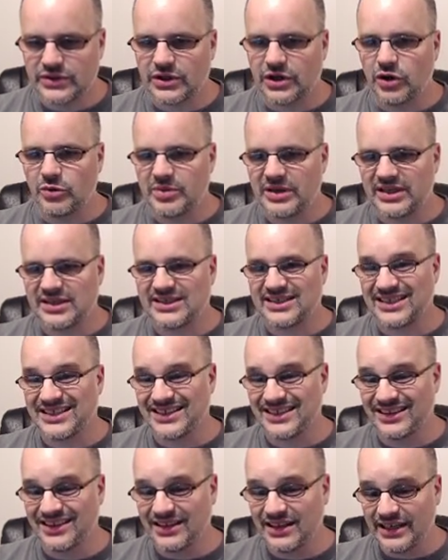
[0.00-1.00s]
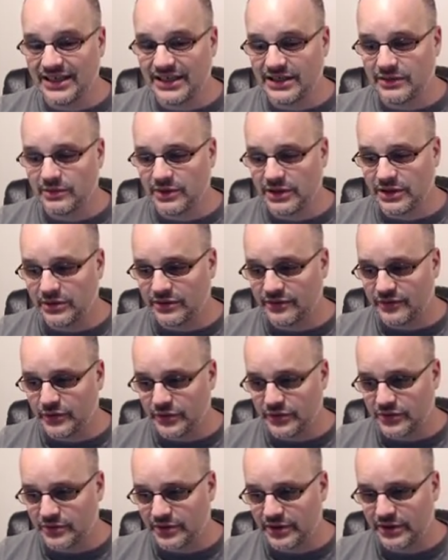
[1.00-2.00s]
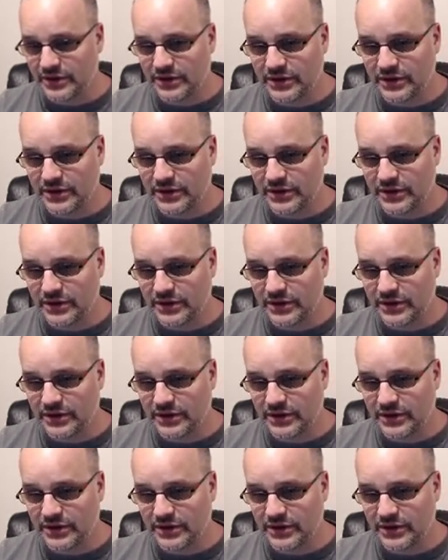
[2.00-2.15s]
OBS doesn't like it when I go to full screen.